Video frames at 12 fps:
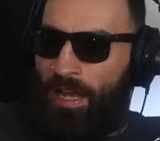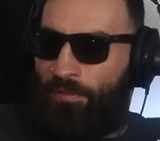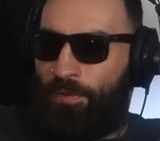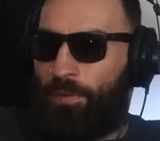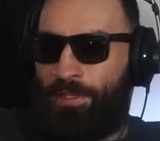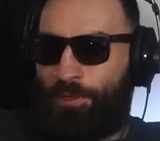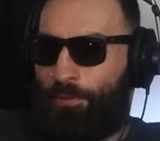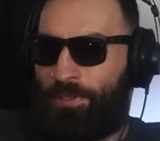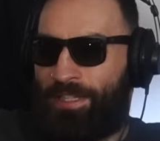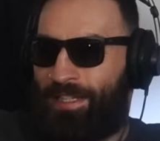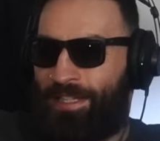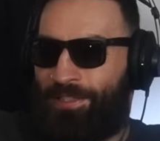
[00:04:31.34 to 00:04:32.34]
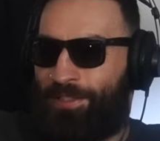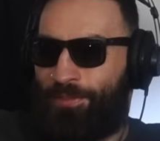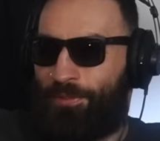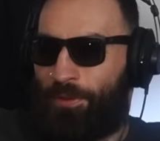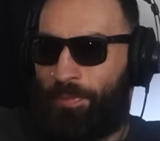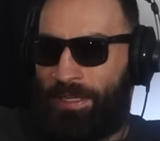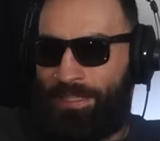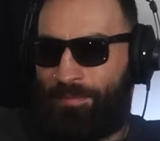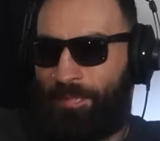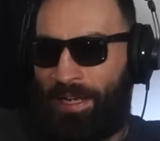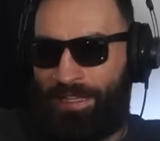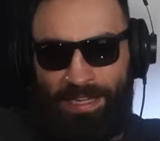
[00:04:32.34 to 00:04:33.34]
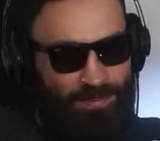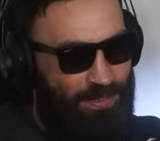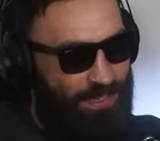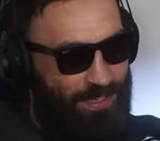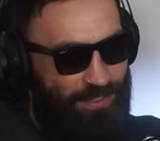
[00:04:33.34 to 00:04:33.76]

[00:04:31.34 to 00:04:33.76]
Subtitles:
Everybody's always getting Eastern Europeans a bad name, aren't they?